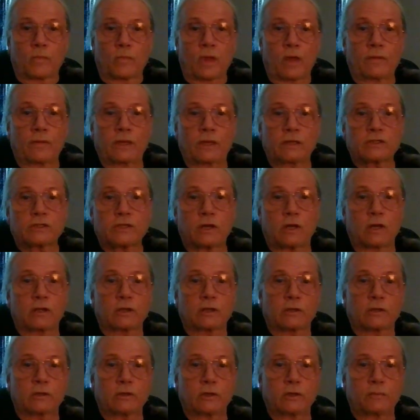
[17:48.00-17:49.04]
and that's all
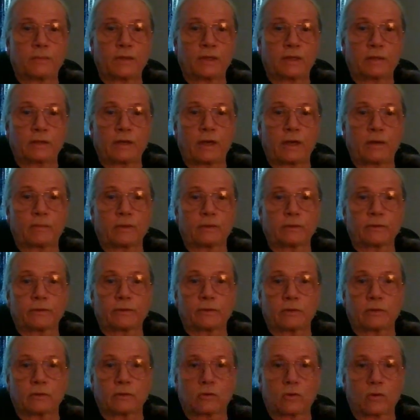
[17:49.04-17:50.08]
it could be labeled
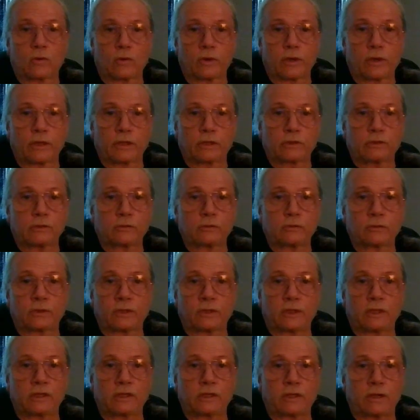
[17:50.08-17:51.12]
according to
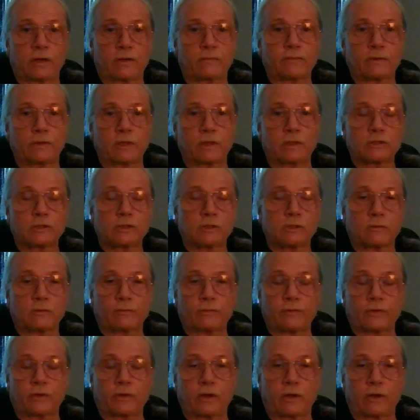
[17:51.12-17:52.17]
the definition
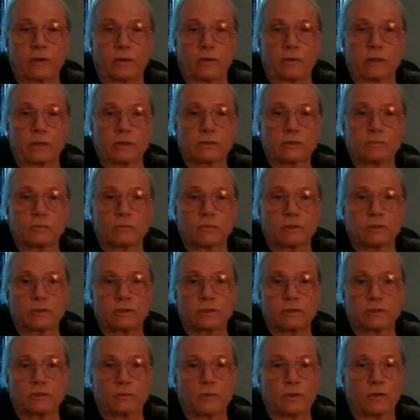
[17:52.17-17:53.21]
of terrorism which
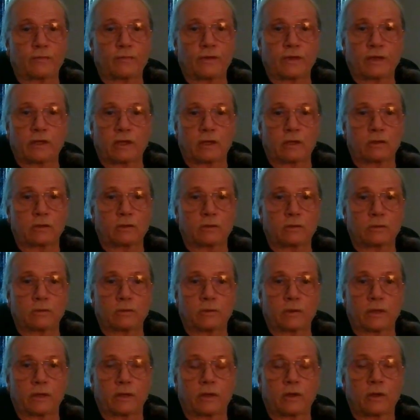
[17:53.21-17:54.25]
is moving
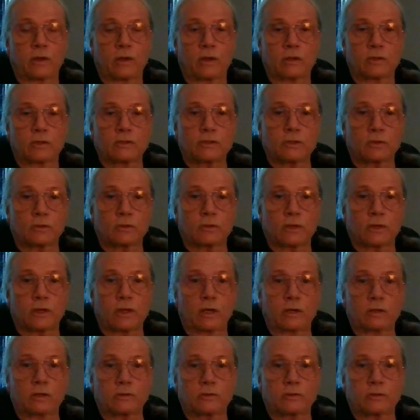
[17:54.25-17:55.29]
into a certain
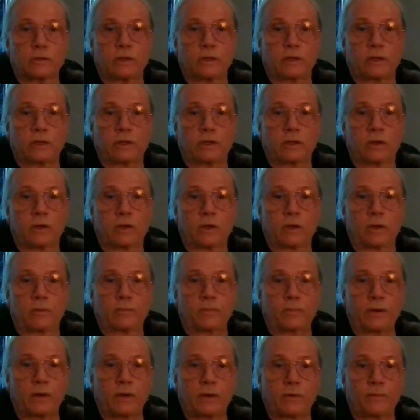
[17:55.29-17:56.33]
country and
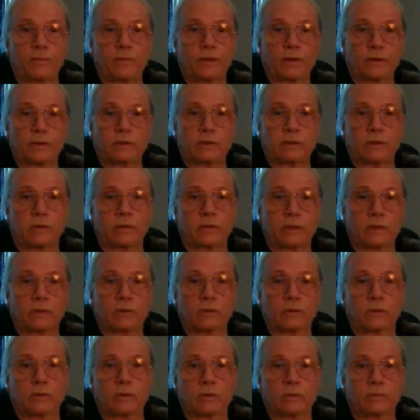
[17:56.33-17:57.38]
paramilitary
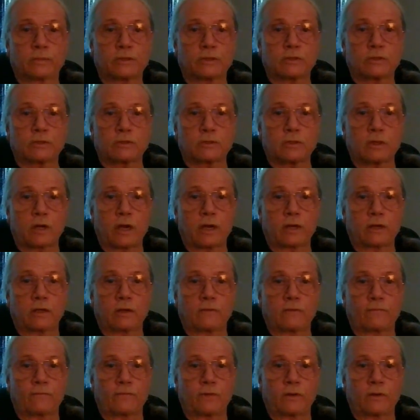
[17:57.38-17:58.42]
groups and
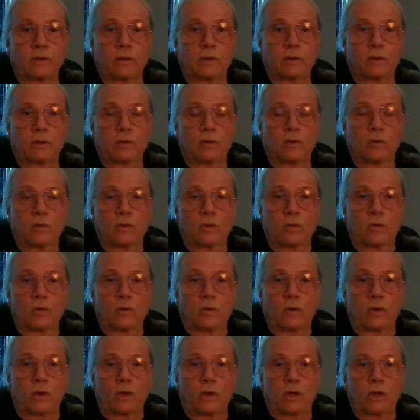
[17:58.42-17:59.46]
striking fear
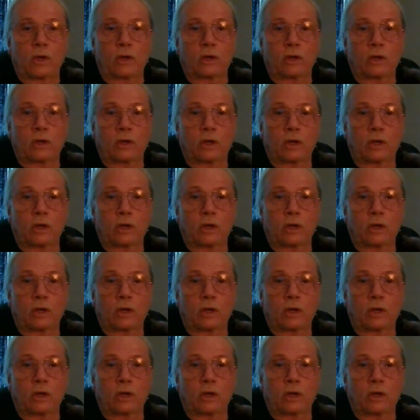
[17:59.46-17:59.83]
and